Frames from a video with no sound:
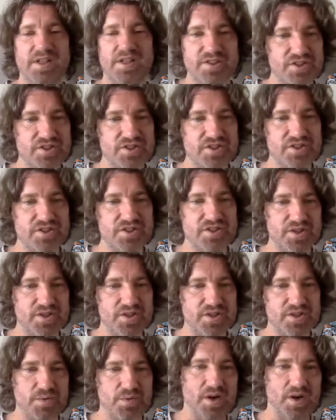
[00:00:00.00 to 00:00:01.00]
or Looking
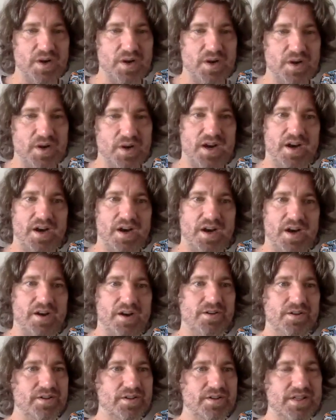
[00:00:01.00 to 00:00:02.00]
As You Are,
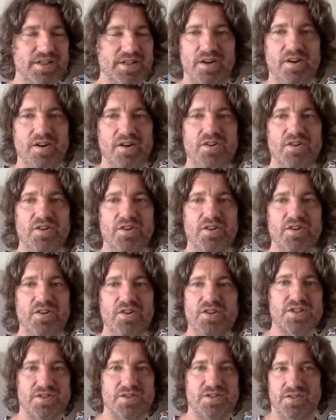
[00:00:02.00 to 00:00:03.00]
or, you know, all
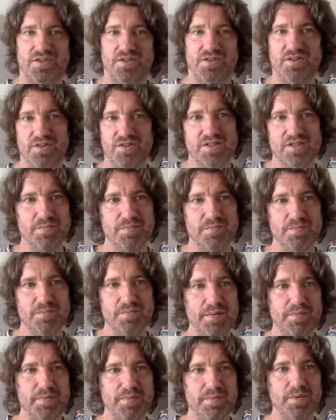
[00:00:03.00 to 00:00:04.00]
those songs that
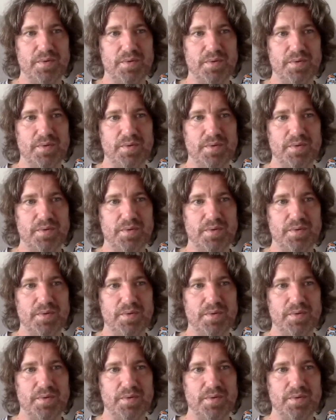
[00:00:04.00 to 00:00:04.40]
maybe we'd